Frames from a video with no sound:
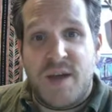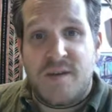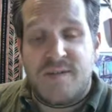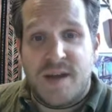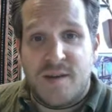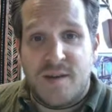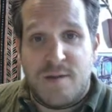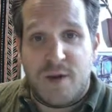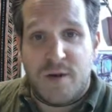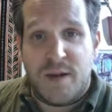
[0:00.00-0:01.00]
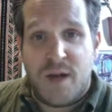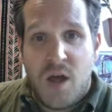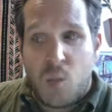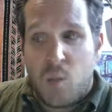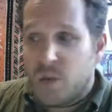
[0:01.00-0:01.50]
identity theory,
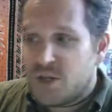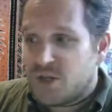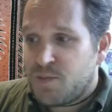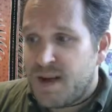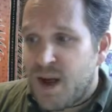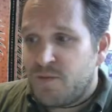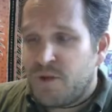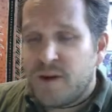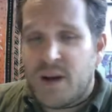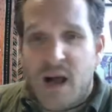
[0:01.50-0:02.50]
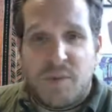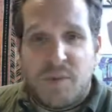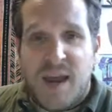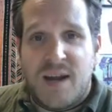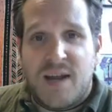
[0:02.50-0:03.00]
we would just pick out a very
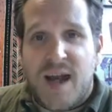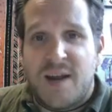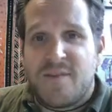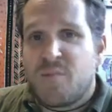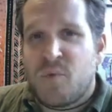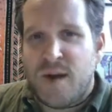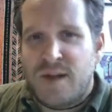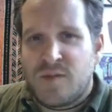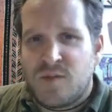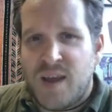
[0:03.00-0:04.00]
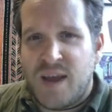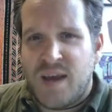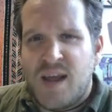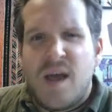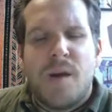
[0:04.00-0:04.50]
complicated kind of brain
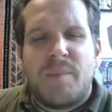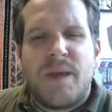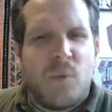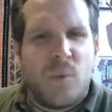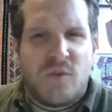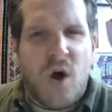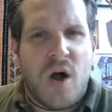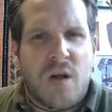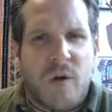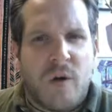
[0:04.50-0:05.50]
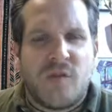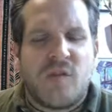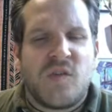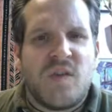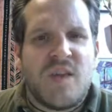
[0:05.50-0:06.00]
state. People would talk about
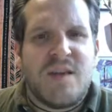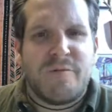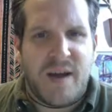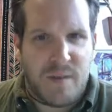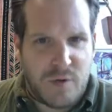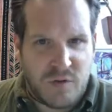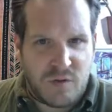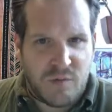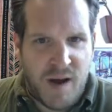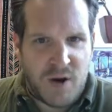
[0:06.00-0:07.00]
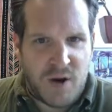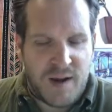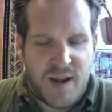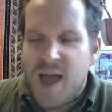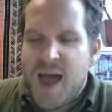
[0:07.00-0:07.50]
C fibers
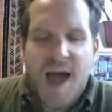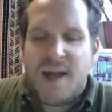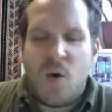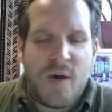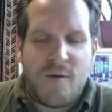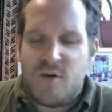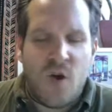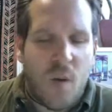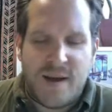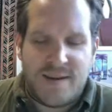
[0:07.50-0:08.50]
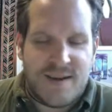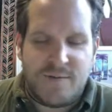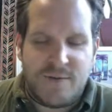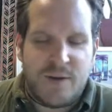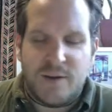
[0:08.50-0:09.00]
firing. I have no idea if
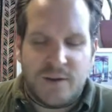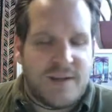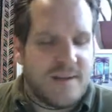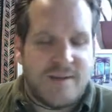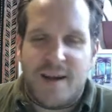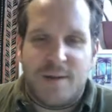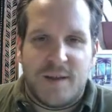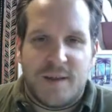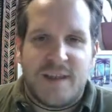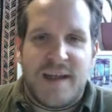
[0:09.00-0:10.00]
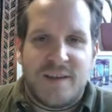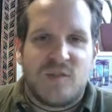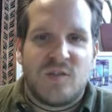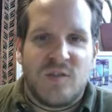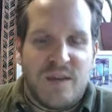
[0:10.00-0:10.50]
there really is anything like
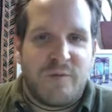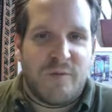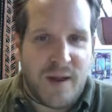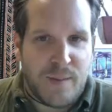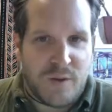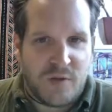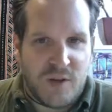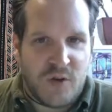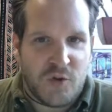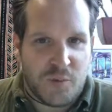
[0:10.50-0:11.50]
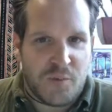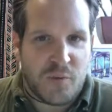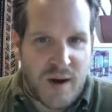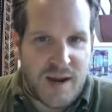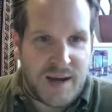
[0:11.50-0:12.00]
C fibers in your
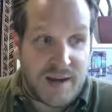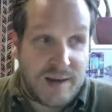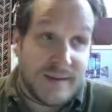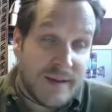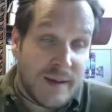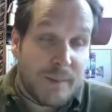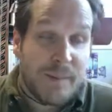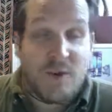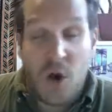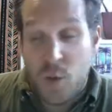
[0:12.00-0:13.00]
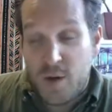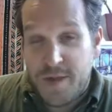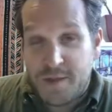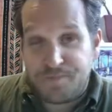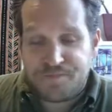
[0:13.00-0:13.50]
brain, but go with
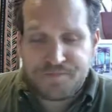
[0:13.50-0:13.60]
it.